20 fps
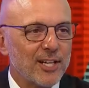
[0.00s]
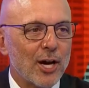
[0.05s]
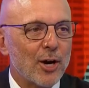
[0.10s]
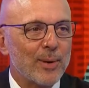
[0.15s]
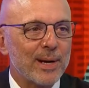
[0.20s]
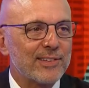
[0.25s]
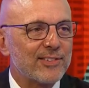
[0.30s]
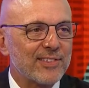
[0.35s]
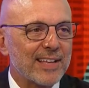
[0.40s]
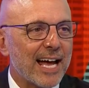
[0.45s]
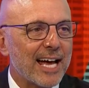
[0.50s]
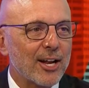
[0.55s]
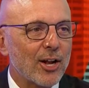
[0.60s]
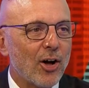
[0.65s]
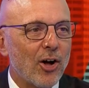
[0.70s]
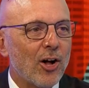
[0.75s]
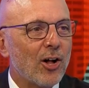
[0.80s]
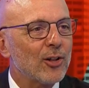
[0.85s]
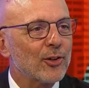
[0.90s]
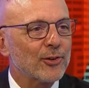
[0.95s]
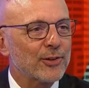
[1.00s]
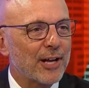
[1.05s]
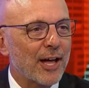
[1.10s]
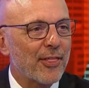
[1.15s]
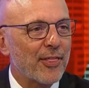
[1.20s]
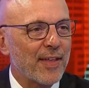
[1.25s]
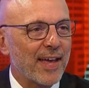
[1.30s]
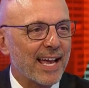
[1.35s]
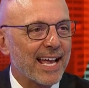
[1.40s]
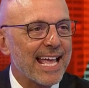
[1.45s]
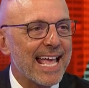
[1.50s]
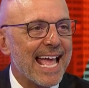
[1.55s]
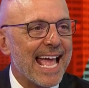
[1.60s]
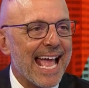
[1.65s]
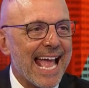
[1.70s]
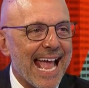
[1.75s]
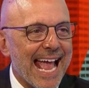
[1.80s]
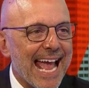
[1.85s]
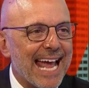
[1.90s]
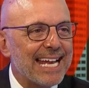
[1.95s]
No, it's not all or nothing
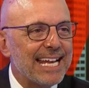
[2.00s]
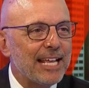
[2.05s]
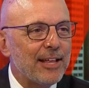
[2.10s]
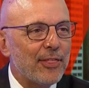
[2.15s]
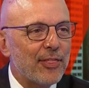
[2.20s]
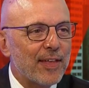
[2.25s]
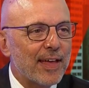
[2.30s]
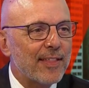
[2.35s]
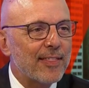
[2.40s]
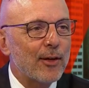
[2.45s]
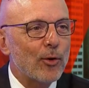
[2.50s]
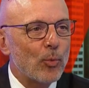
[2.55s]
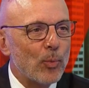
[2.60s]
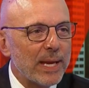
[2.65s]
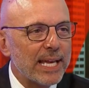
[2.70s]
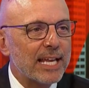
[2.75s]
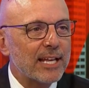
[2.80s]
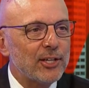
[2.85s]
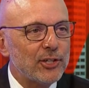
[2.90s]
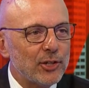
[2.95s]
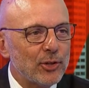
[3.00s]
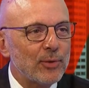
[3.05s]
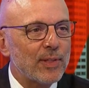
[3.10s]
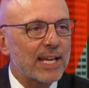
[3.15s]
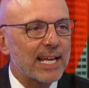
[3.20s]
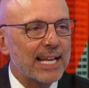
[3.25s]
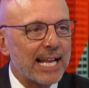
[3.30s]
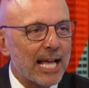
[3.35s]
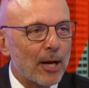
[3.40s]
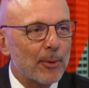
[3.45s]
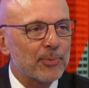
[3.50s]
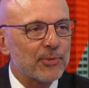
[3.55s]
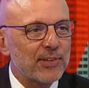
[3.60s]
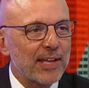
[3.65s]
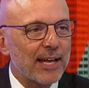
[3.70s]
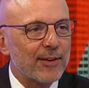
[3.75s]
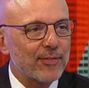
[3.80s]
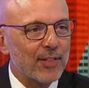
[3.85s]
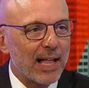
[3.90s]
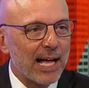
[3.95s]
anything that we can do that can help
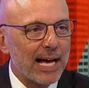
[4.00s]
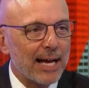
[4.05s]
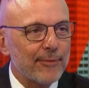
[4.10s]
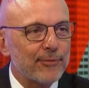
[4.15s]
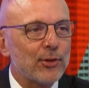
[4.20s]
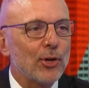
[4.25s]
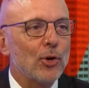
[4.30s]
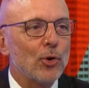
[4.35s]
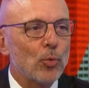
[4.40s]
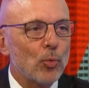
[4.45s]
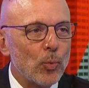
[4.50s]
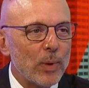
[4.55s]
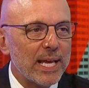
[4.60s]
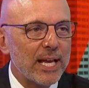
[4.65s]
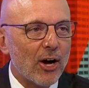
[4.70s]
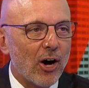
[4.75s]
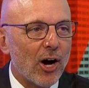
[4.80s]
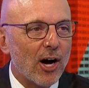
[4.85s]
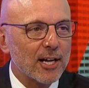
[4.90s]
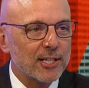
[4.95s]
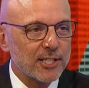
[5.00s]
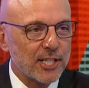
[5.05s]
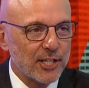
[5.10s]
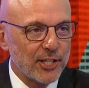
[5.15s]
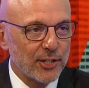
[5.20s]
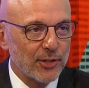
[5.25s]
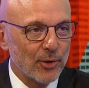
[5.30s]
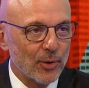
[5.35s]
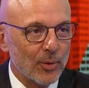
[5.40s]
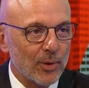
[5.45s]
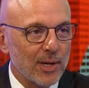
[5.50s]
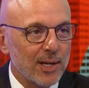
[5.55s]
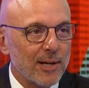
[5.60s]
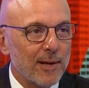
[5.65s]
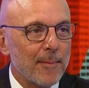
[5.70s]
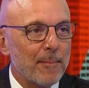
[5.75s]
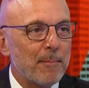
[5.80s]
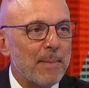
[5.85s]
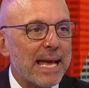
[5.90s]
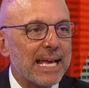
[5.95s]
save lives, we ought to do.
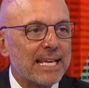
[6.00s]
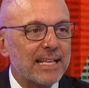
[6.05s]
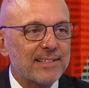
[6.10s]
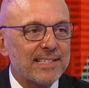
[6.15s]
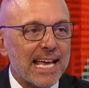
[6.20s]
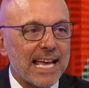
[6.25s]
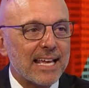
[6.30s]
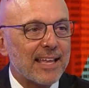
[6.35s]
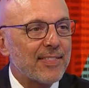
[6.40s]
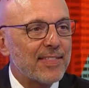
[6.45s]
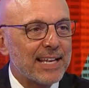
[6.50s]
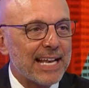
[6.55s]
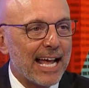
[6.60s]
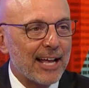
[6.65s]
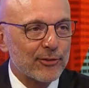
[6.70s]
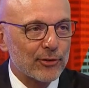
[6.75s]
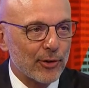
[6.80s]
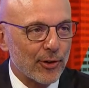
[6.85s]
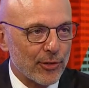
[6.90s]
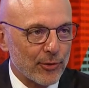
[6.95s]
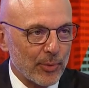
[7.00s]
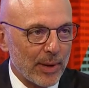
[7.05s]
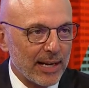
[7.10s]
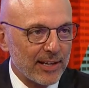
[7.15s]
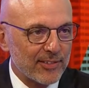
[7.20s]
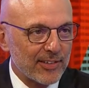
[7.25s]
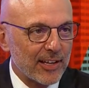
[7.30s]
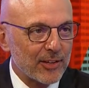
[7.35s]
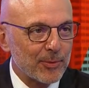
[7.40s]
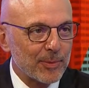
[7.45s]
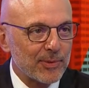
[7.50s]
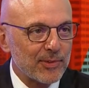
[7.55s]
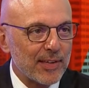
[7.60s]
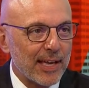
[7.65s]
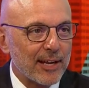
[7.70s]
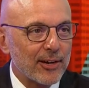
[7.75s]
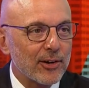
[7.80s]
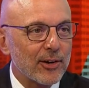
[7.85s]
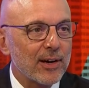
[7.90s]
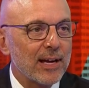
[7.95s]
Make, taking the National Threat Assessment
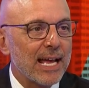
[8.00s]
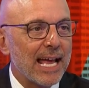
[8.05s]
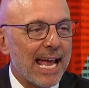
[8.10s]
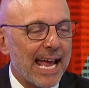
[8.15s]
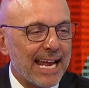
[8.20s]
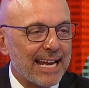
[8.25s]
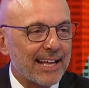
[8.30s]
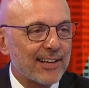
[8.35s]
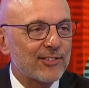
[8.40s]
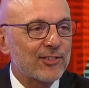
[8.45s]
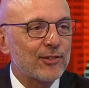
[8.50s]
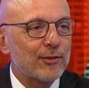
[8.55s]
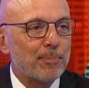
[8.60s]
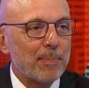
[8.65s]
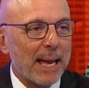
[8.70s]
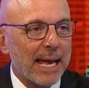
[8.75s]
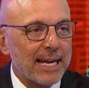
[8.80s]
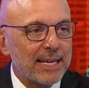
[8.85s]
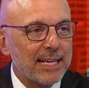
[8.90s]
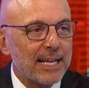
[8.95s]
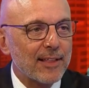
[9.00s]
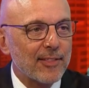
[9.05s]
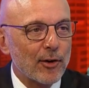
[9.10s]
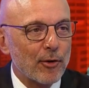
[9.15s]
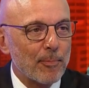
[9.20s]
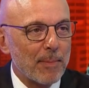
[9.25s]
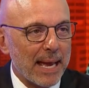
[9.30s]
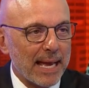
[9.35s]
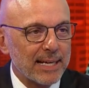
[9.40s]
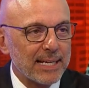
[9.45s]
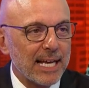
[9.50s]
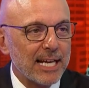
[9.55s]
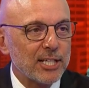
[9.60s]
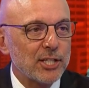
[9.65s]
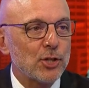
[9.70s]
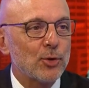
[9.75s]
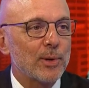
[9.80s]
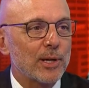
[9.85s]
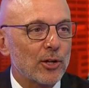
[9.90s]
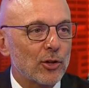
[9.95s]
Center and expanding their
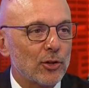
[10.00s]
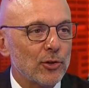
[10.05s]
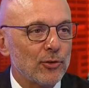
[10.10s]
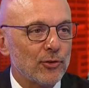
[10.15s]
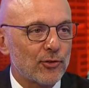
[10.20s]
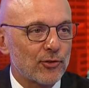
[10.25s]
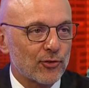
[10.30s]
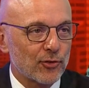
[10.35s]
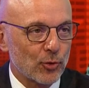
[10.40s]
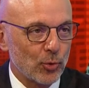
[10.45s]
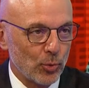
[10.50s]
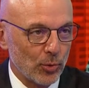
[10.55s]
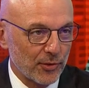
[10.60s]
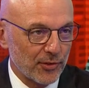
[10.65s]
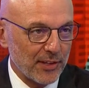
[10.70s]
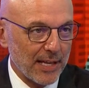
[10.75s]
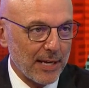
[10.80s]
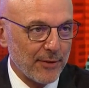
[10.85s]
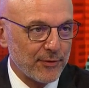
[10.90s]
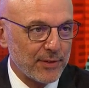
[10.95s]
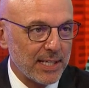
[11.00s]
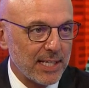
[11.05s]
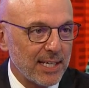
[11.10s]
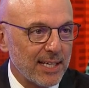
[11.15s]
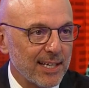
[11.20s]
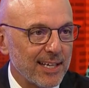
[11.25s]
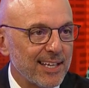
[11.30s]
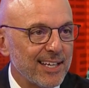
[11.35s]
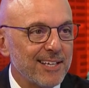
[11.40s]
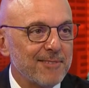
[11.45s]
mandate to include school safety,